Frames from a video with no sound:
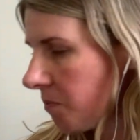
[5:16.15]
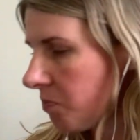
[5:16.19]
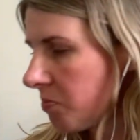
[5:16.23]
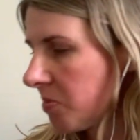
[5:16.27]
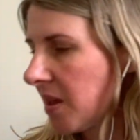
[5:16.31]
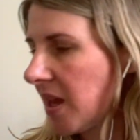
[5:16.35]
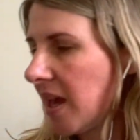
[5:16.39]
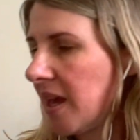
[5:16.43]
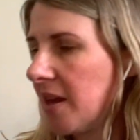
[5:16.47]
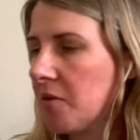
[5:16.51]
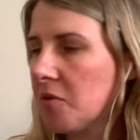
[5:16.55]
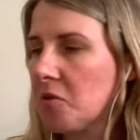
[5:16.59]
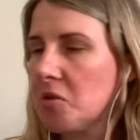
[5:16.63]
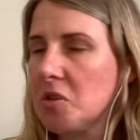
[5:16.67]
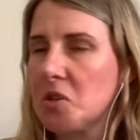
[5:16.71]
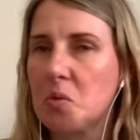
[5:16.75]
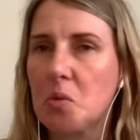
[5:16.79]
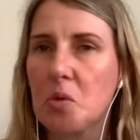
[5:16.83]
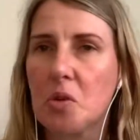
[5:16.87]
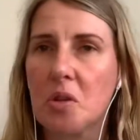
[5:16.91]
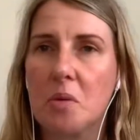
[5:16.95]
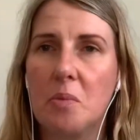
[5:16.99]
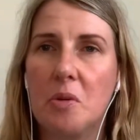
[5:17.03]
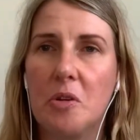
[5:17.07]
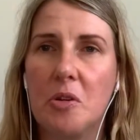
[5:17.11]
And of course,
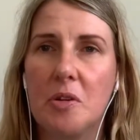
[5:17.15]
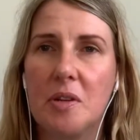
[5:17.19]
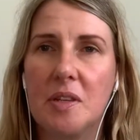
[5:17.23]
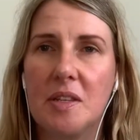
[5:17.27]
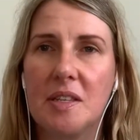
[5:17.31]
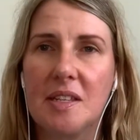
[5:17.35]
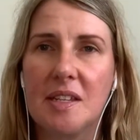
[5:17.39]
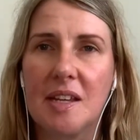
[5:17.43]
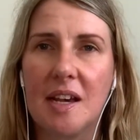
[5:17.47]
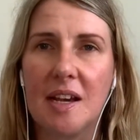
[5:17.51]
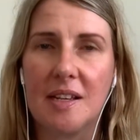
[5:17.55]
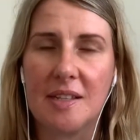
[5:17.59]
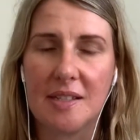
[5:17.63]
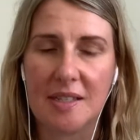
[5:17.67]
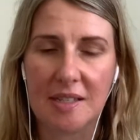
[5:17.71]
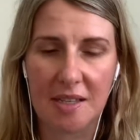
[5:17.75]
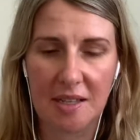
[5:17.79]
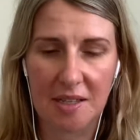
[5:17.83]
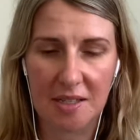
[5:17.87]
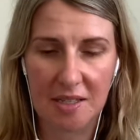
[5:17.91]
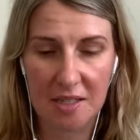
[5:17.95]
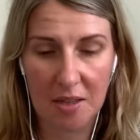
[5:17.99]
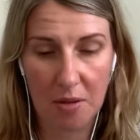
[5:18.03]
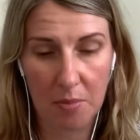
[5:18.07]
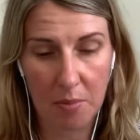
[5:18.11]
we've got the moon and stars here,
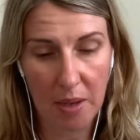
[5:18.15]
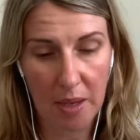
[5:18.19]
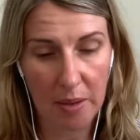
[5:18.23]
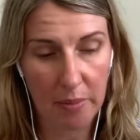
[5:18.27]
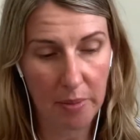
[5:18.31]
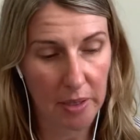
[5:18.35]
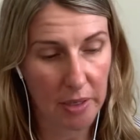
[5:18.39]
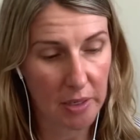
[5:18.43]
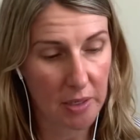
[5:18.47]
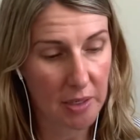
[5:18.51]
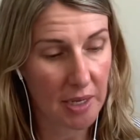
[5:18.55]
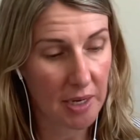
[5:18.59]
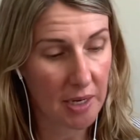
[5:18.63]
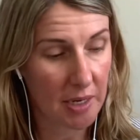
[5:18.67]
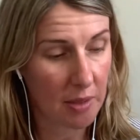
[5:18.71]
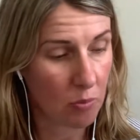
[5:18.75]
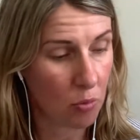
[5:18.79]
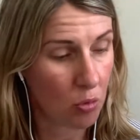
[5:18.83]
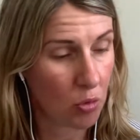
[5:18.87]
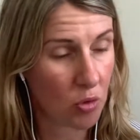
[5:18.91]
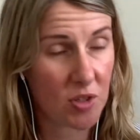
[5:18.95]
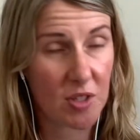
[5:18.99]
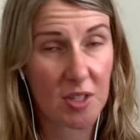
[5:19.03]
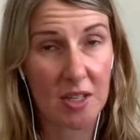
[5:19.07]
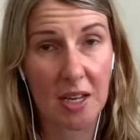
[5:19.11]
so maybe getting
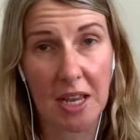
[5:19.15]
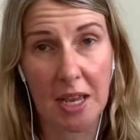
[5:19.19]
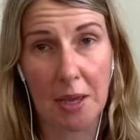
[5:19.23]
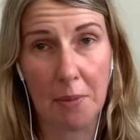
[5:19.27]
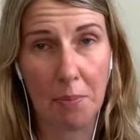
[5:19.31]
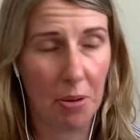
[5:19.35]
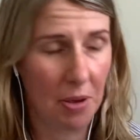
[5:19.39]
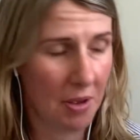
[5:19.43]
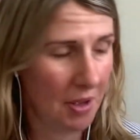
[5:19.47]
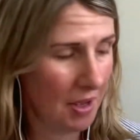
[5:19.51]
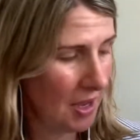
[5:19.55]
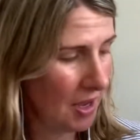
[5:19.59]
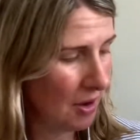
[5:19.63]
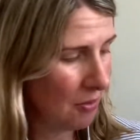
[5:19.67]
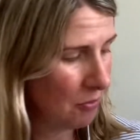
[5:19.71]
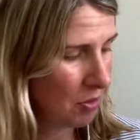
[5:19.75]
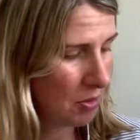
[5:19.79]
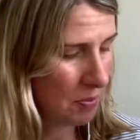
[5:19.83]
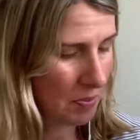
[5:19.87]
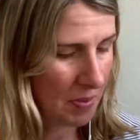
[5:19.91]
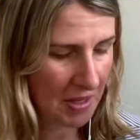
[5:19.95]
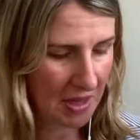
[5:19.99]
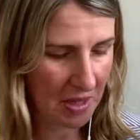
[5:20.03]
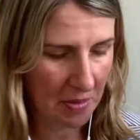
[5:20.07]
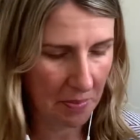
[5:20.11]
more sleep would
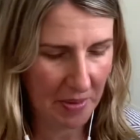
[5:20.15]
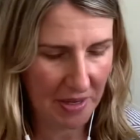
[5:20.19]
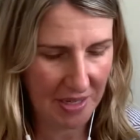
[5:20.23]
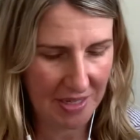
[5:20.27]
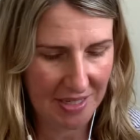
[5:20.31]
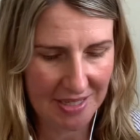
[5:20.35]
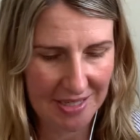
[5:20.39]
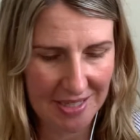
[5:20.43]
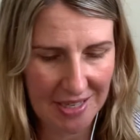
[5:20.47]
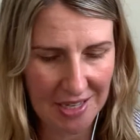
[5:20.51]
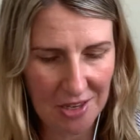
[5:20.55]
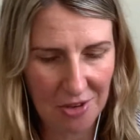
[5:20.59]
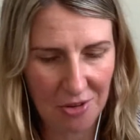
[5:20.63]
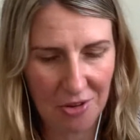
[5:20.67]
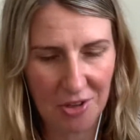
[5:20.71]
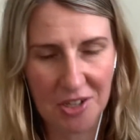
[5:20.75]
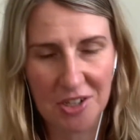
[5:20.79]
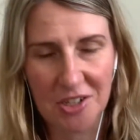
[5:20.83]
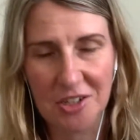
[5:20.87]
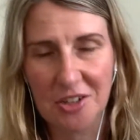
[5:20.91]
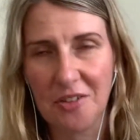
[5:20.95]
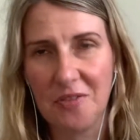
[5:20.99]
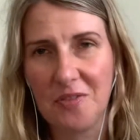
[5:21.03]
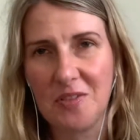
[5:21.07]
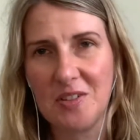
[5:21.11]
be the best thing you can
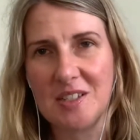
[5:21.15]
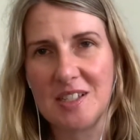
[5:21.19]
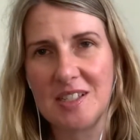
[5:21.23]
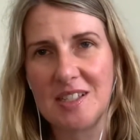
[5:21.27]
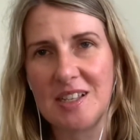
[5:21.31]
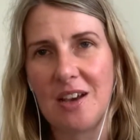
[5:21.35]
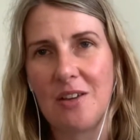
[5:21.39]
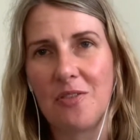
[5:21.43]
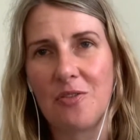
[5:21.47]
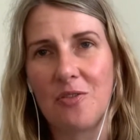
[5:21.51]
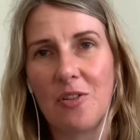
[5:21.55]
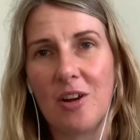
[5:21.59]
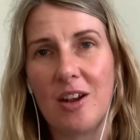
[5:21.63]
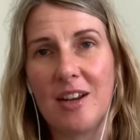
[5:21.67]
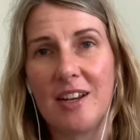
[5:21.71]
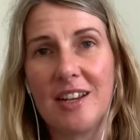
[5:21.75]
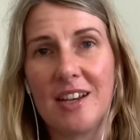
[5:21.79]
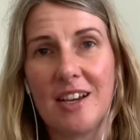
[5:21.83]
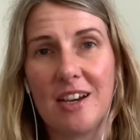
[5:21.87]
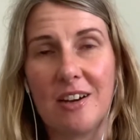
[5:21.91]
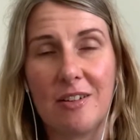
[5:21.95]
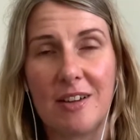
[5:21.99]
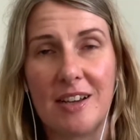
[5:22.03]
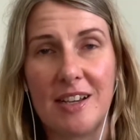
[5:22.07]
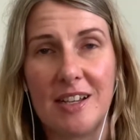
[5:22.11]
do for yourself right
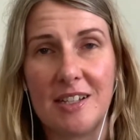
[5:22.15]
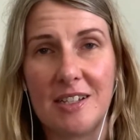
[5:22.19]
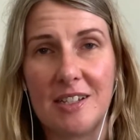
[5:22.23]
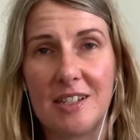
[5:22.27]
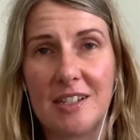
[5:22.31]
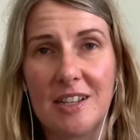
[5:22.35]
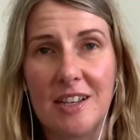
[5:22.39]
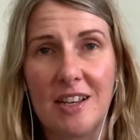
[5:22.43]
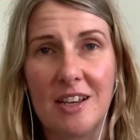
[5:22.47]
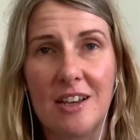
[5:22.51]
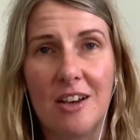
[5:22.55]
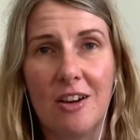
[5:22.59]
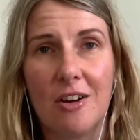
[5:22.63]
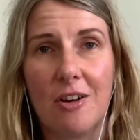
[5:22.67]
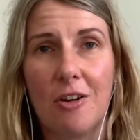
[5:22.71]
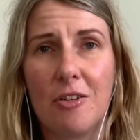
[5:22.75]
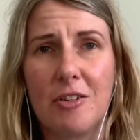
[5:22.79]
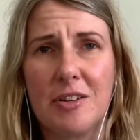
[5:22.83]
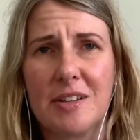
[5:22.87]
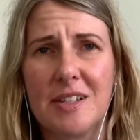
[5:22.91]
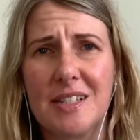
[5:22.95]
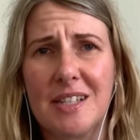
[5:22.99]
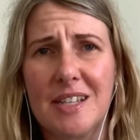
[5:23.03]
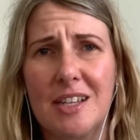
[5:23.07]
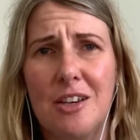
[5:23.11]
now. And
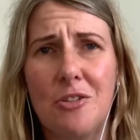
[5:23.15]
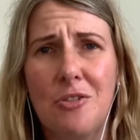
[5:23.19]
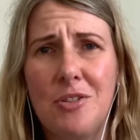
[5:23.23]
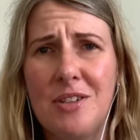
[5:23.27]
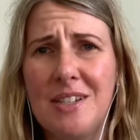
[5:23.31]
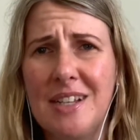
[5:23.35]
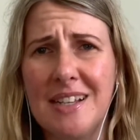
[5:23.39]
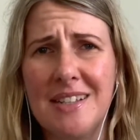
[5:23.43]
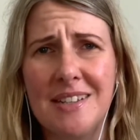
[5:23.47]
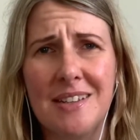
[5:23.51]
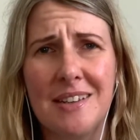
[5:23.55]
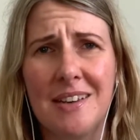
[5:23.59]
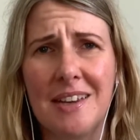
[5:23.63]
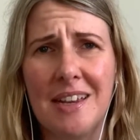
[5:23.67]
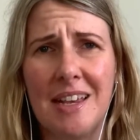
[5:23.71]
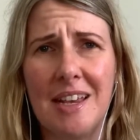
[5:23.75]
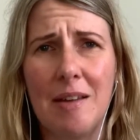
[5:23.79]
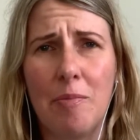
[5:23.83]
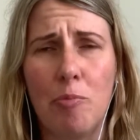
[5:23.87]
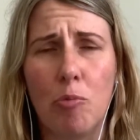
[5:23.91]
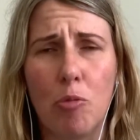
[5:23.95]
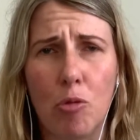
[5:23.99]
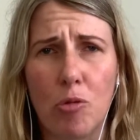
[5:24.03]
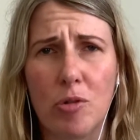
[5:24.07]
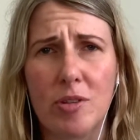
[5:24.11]
honestly, who doesn't
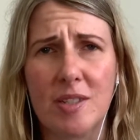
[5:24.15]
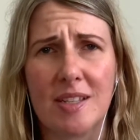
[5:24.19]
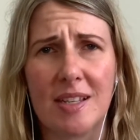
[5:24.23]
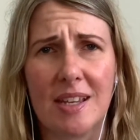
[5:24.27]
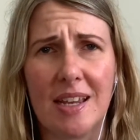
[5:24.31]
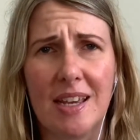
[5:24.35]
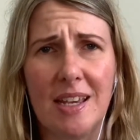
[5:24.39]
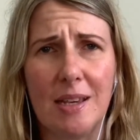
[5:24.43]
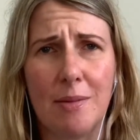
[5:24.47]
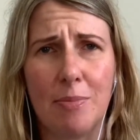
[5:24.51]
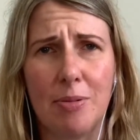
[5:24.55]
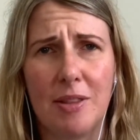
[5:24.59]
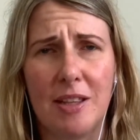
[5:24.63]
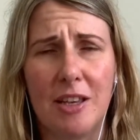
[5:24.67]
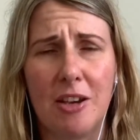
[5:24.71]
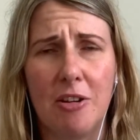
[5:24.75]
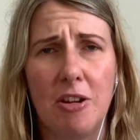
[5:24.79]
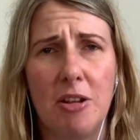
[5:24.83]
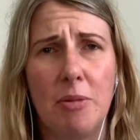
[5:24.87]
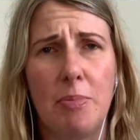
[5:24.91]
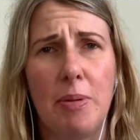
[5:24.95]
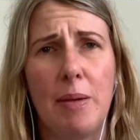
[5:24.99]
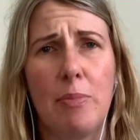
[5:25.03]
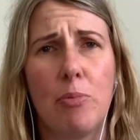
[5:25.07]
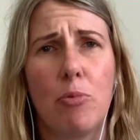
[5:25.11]
need more sleep? The
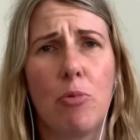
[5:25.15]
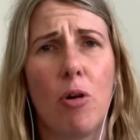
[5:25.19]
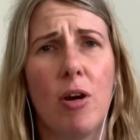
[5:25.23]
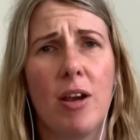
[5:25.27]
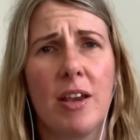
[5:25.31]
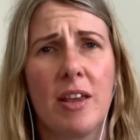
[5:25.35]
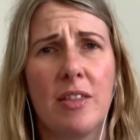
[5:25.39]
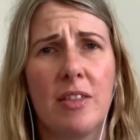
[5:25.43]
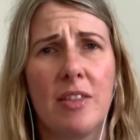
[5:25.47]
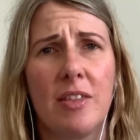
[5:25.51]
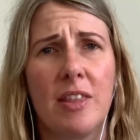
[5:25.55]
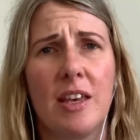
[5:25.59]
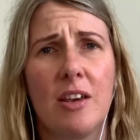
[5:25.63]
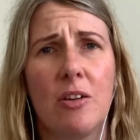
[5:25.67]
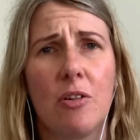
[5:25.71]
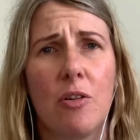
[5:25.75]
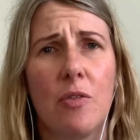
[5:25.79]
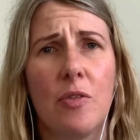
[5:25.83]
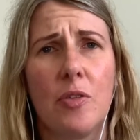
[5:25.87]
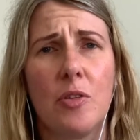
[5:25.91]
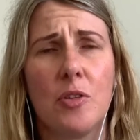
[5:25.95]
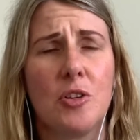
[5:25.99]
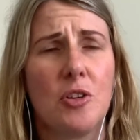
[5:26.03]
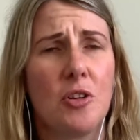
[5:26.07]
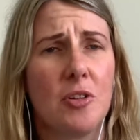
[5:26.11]
only people I can think of
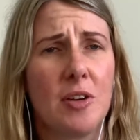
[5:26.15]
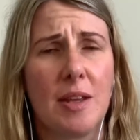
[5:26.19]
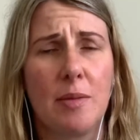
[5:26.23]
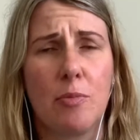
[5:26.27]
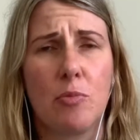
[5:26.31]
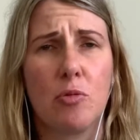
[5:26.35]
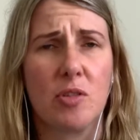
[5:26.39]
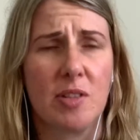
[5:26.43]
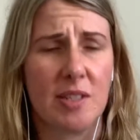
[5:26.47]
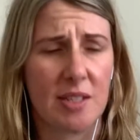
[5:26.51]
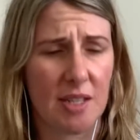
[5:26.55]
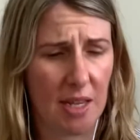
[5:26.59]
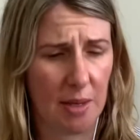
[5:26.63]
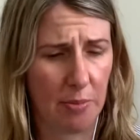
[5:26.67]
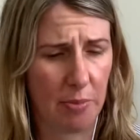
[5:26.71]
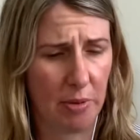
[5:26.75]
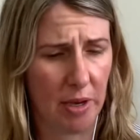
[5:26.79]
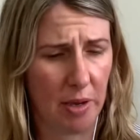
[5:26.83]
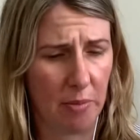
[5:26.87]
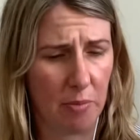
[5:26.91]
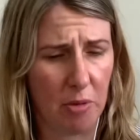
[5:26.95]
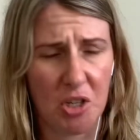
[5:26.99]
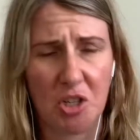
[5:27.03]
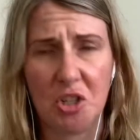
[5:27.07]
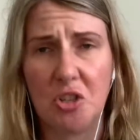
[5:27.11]
who don't need more sleep are
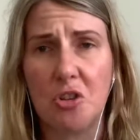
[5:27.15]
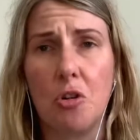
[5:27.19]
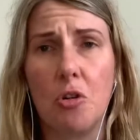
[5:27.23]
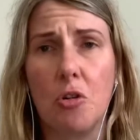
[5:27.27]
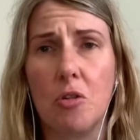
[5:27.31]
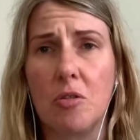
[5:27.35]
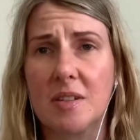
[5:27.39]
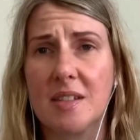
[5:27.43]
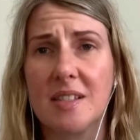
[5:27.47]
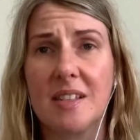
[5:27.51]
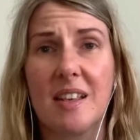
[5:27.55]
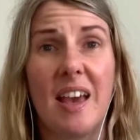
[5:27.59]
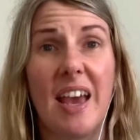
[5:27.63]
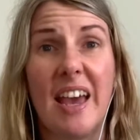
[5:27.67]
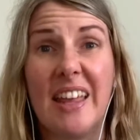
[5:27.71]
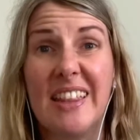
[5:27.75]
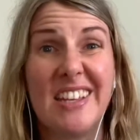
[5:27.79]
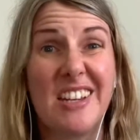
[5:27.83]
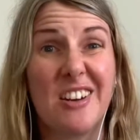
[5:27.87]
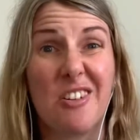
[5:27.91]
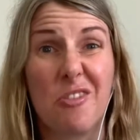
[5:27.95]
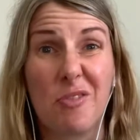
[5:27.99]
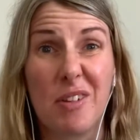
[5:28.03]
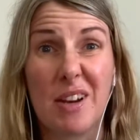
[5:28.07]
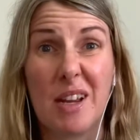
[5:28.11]
my dogs, and they're
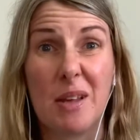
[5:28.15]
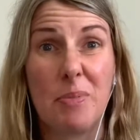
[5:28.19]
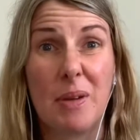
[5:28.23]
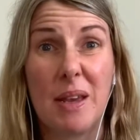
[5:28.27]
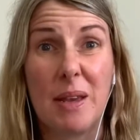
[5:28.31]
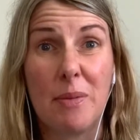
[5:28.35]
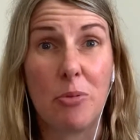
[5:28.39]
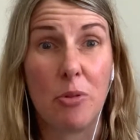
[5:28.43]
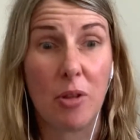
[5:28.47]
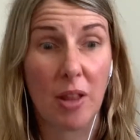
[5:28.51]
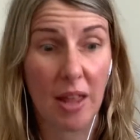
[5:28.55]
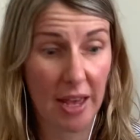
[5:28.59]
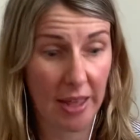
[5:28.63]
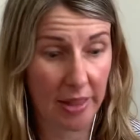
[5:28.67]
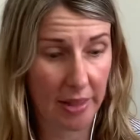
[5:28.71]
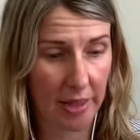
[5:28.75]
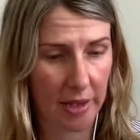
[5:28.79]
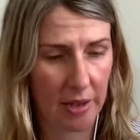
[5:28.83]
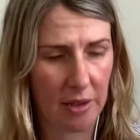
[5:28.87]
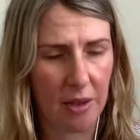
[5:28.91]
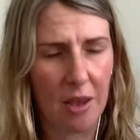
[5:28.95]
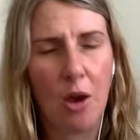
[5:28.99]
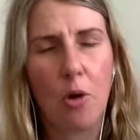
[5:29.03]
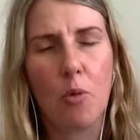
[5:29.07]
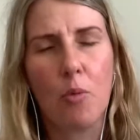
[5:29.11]
not really people, are they?
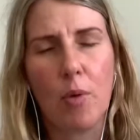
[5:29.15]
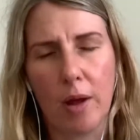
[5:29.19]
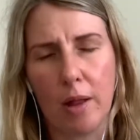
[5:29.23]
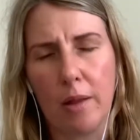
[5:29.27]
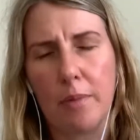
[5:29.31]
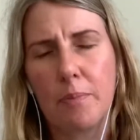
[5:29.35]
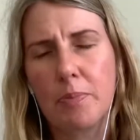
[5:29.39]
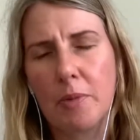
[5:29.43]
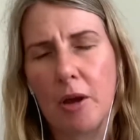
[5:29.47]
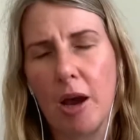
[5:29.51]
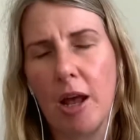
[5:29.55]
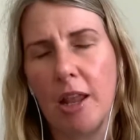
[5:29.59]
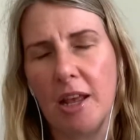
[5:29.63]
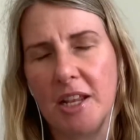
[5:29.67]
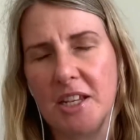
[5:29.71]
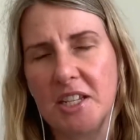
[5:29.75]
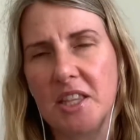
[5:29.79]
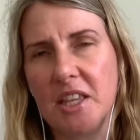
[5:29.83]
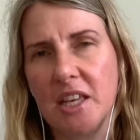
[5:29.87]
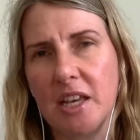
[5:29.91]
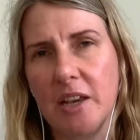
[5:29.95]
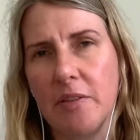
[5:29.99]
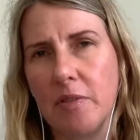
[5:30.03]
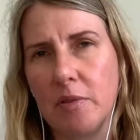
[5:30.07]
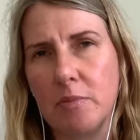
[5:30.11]
Well, I like to
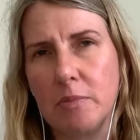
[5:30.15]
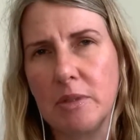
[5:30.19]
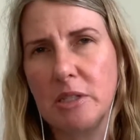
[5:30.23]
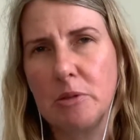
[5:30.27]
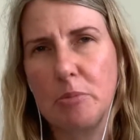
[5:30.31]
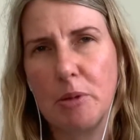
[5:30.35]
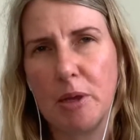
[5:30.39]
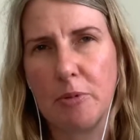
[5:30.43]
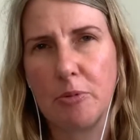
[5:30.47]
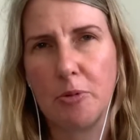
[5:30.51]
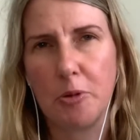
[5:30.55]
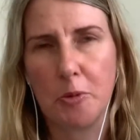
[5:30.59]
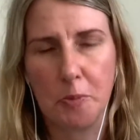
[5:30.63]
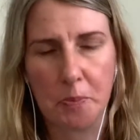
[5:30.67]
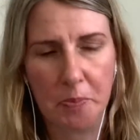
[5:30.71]
think of them as people.